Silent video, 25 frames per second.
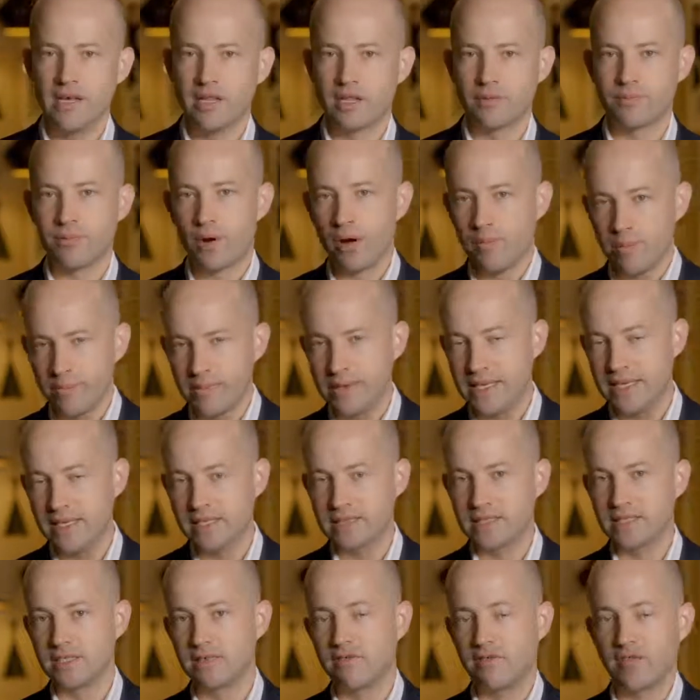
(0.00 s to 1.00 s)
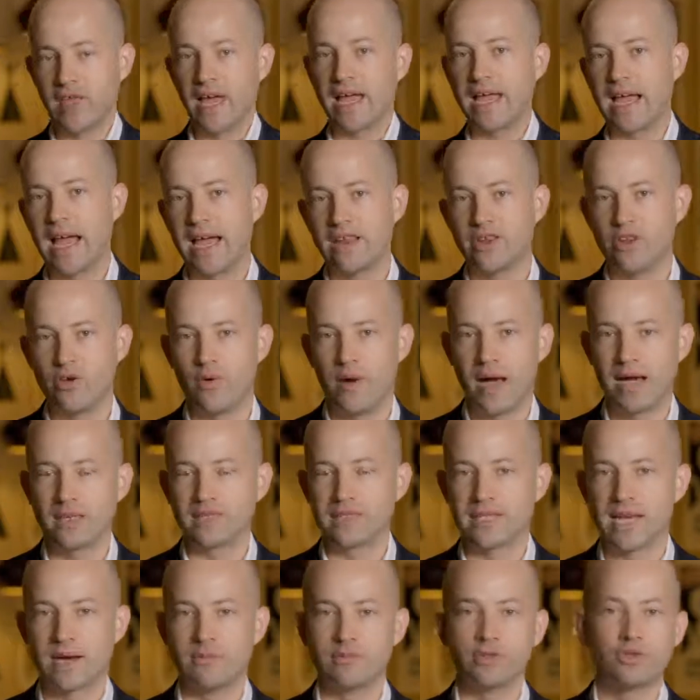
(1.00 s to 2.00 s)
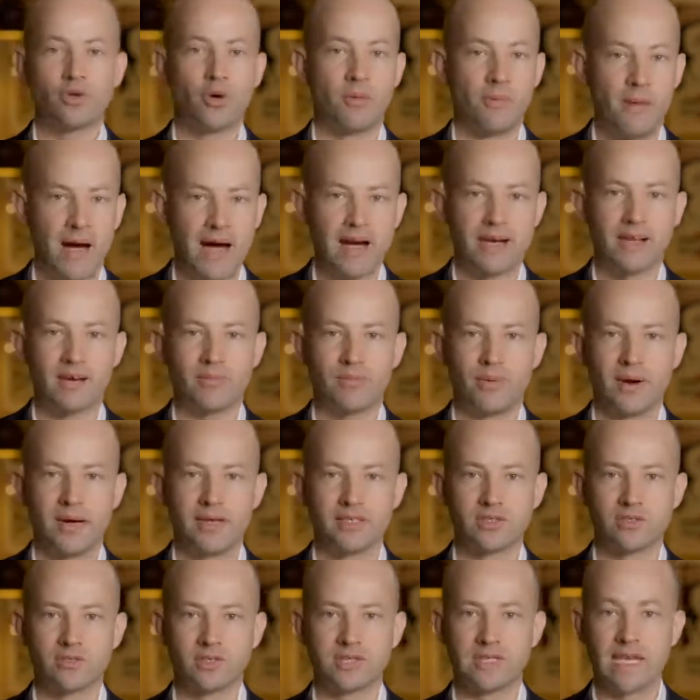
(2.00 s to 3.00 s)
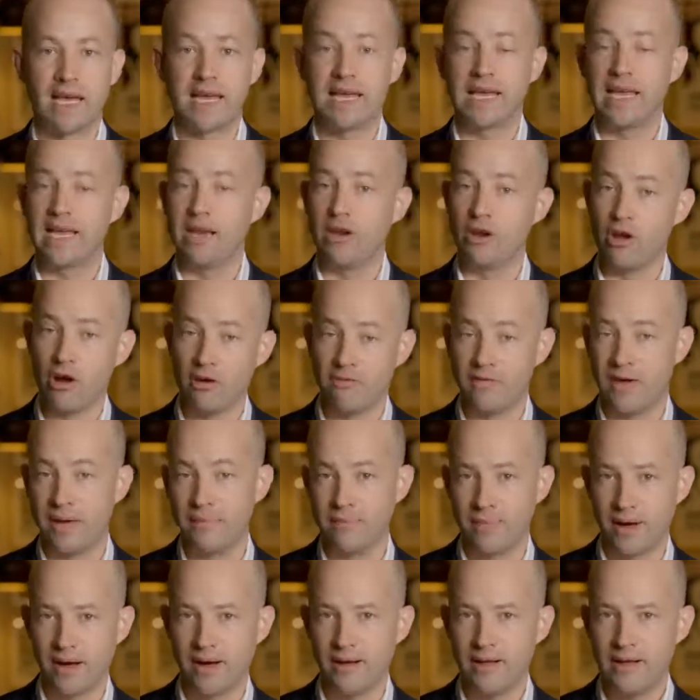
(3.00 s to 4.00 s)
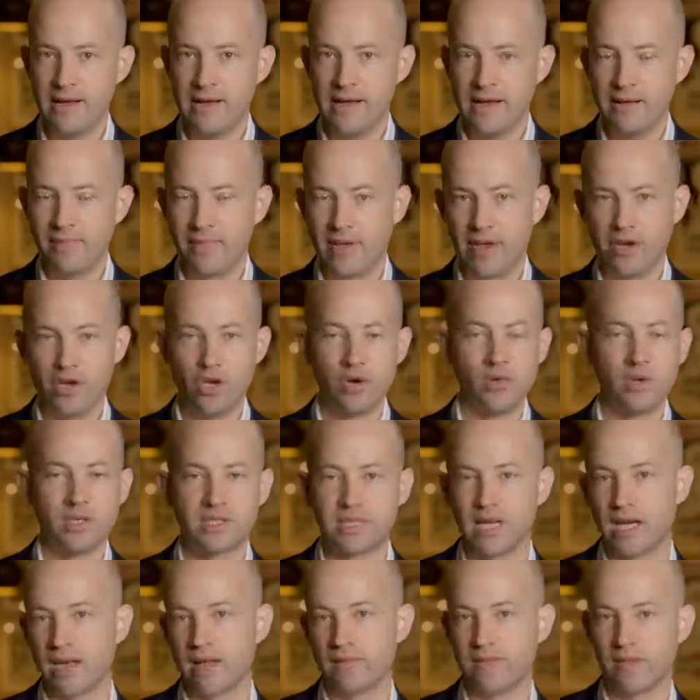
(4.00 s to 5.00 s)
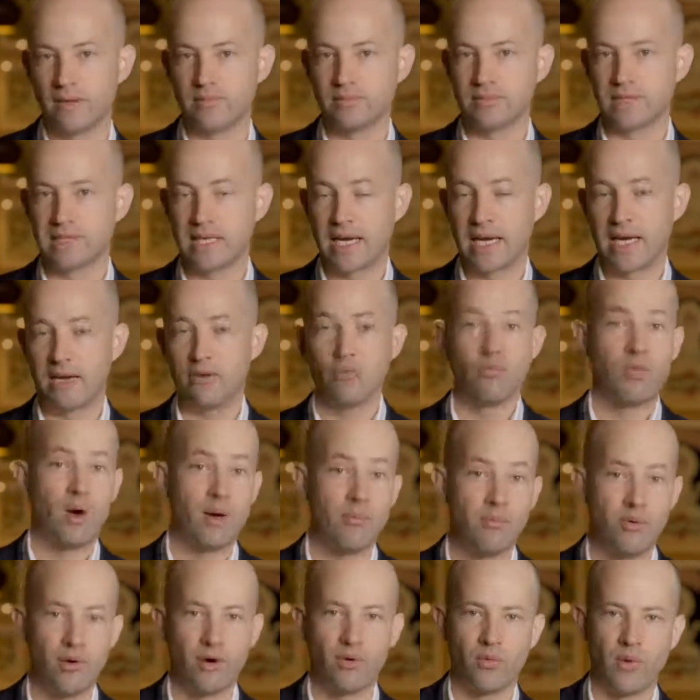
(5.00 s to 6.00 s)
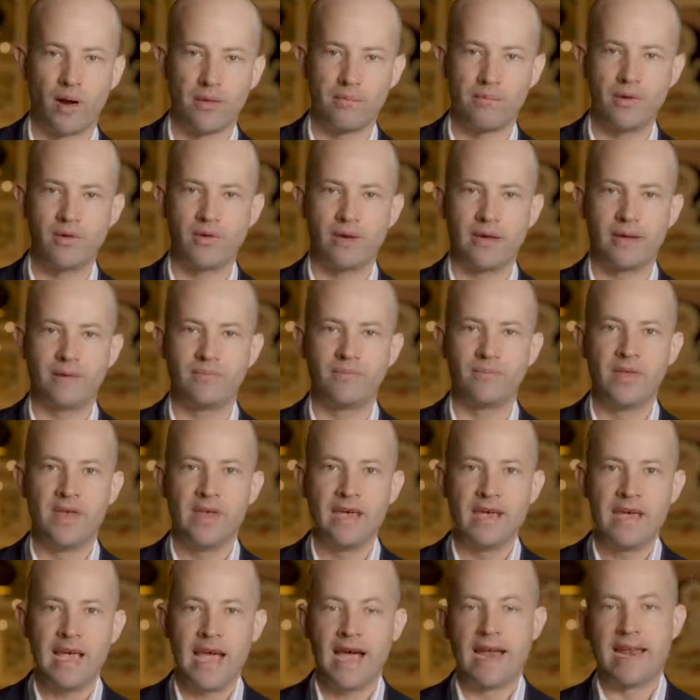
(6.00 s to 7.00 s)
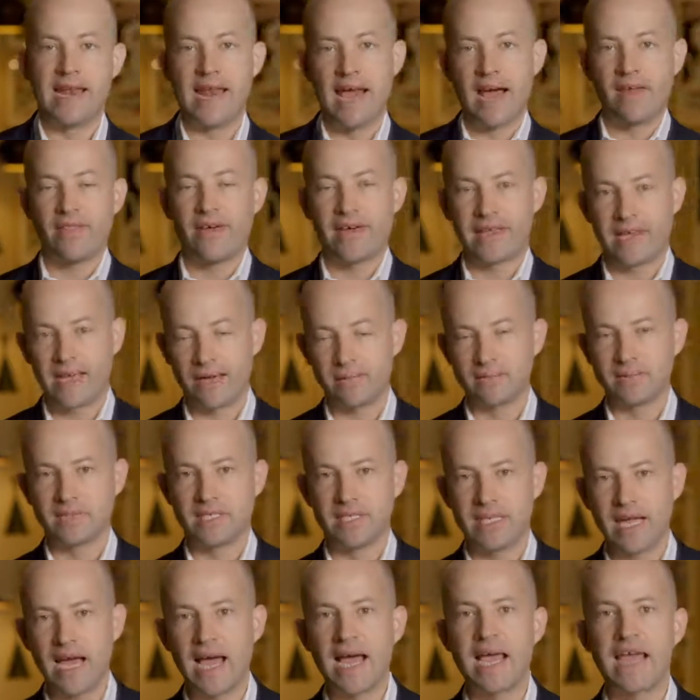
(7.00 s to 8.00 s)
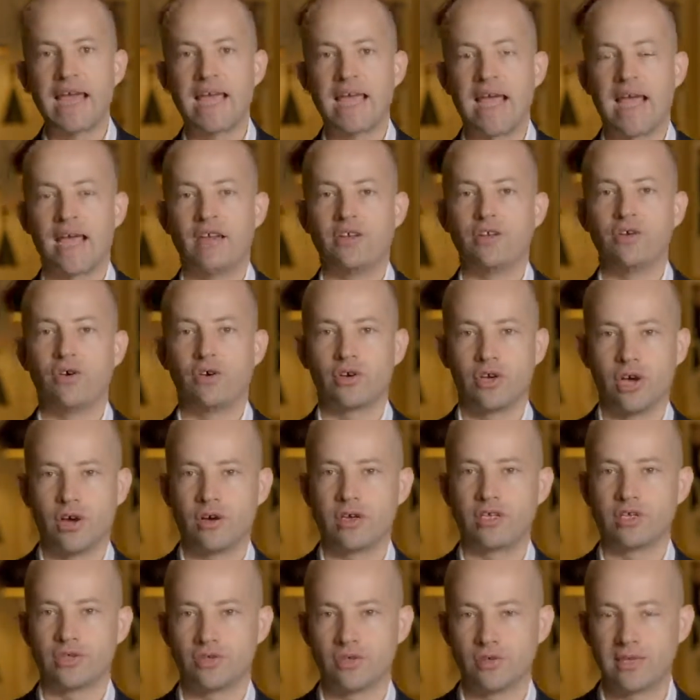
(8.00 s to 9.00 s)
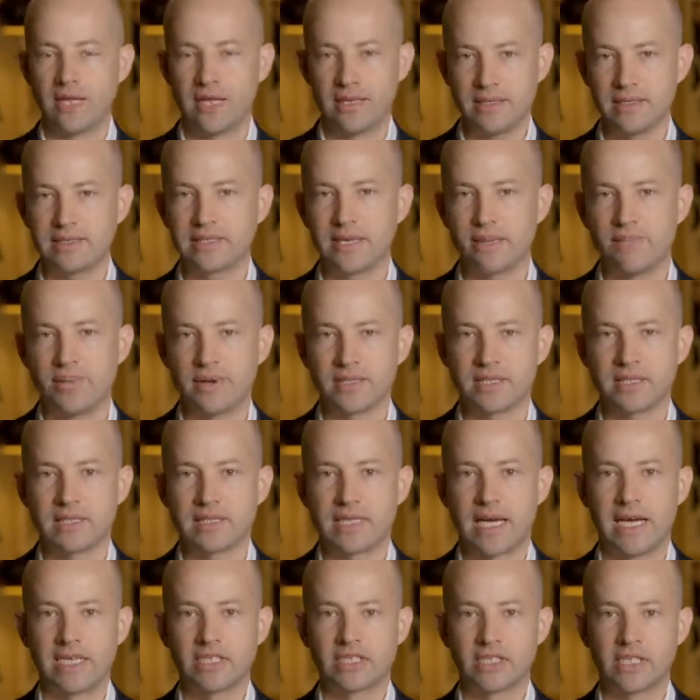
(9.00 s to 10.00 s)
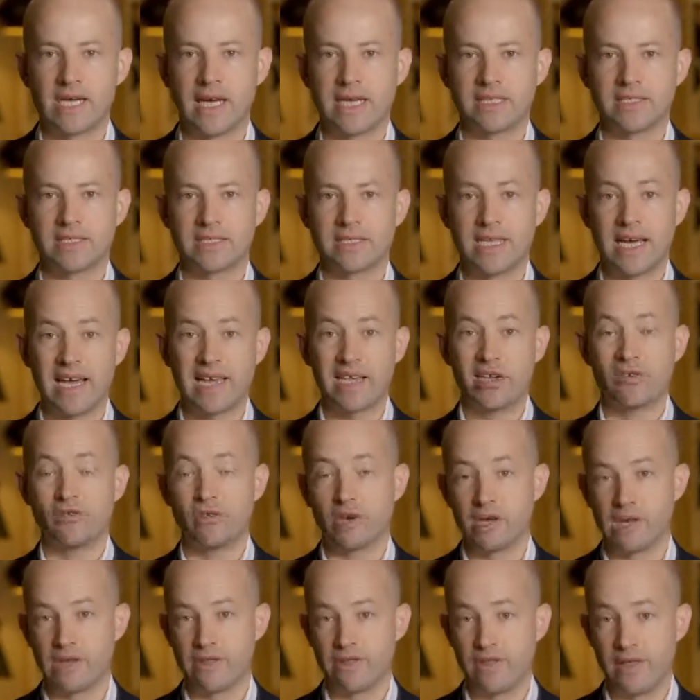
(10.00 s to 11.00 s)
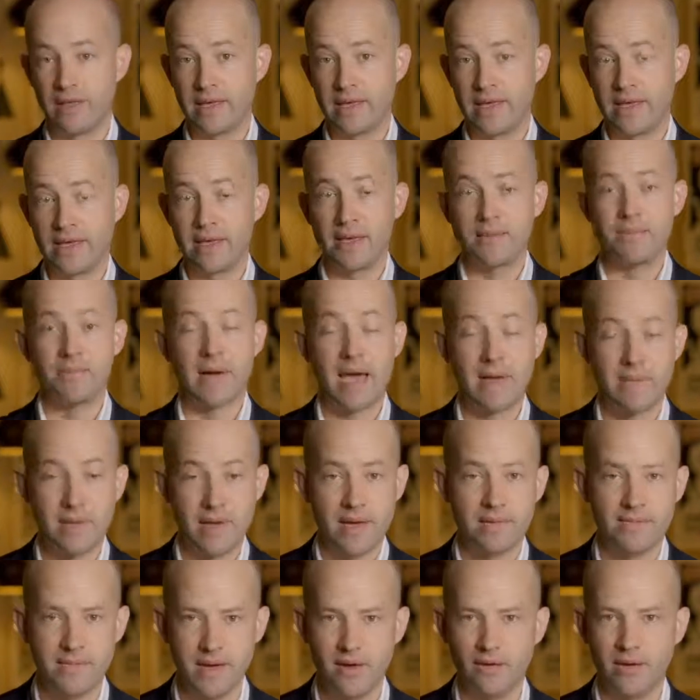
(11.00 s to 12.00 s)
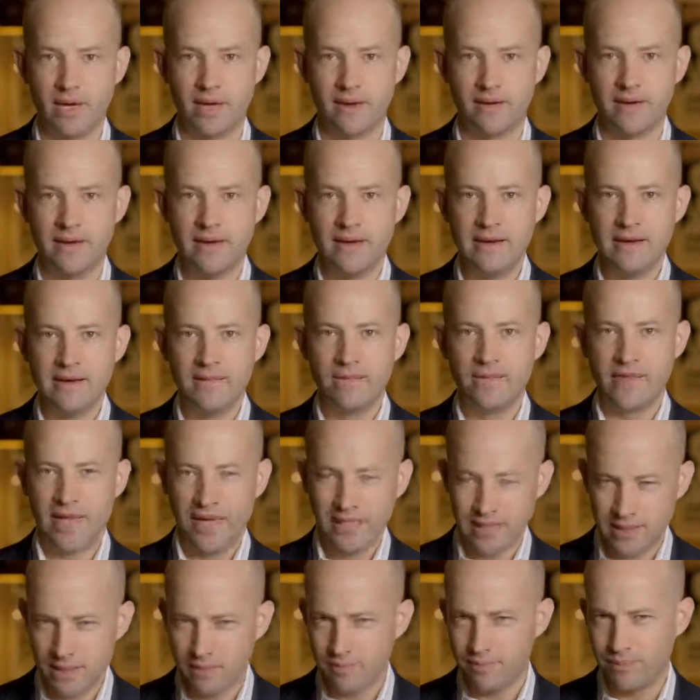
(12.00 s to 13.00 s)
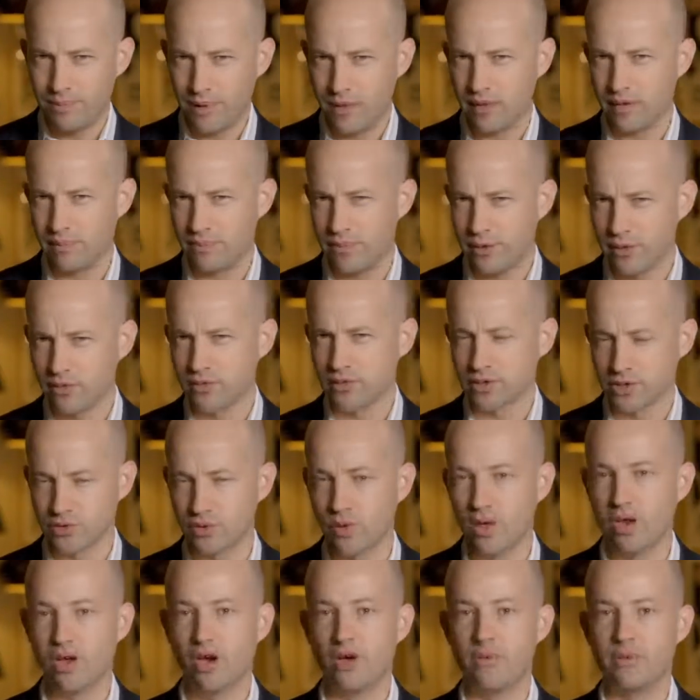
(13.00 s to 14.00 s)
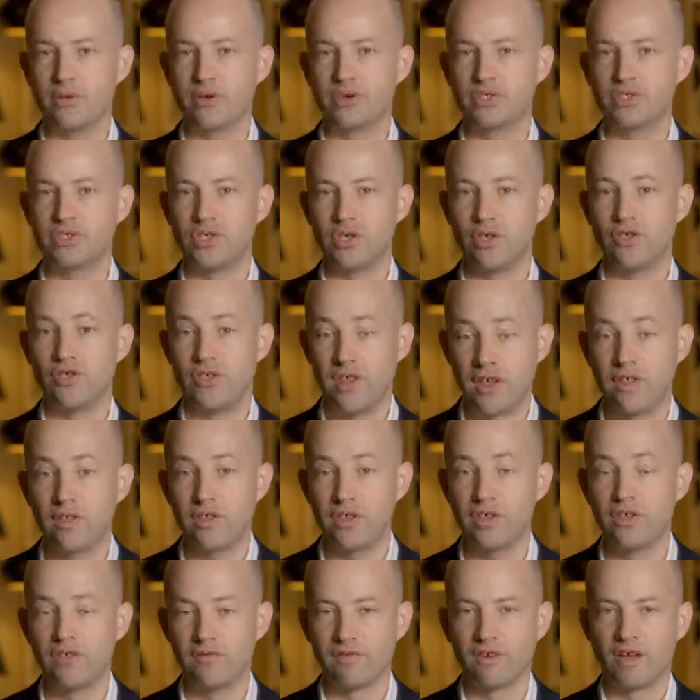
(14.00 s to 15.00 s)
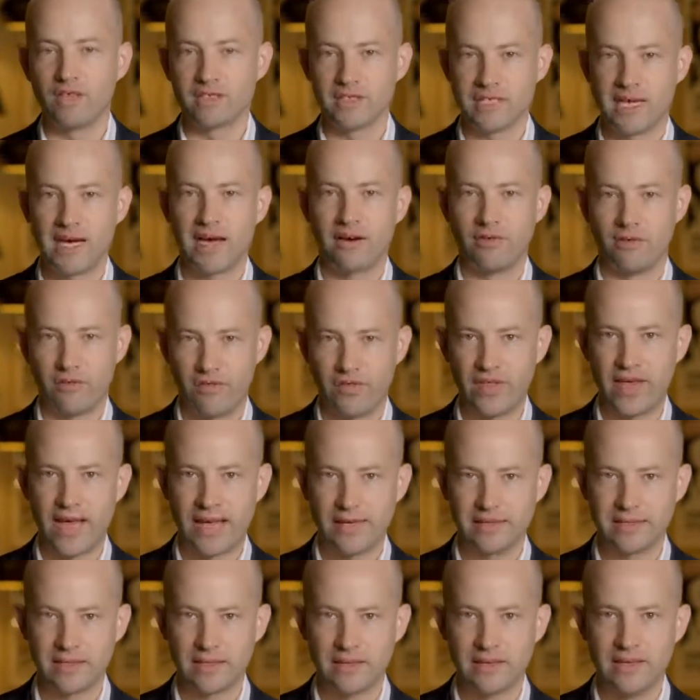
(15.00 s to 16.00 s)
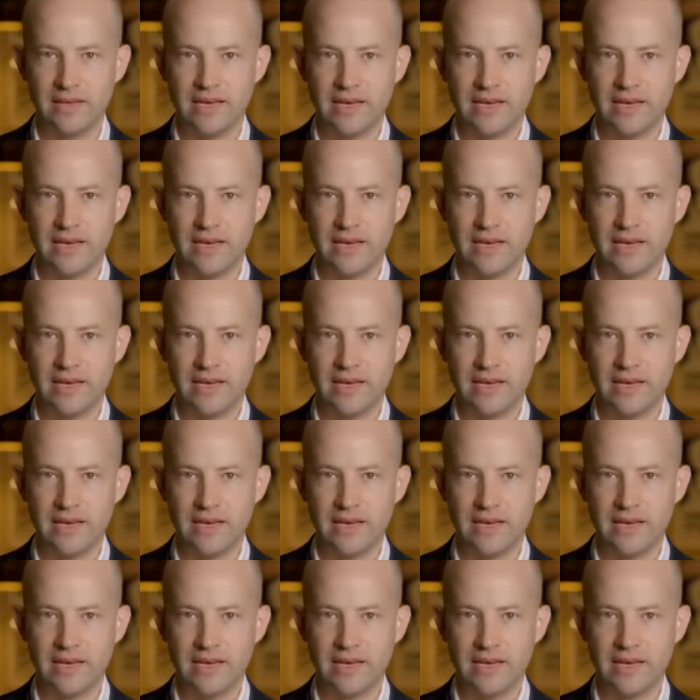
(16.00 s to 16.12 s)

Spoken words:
The problem is if they had you out to come and do a market appraisal, say in November, and you were telling them, say, 1.1 million, and now they come today and you're going through that listing presentation and today you're really thinking maybe $1 million, that's a bitter pill to swallow because you think that you've lost 100,000.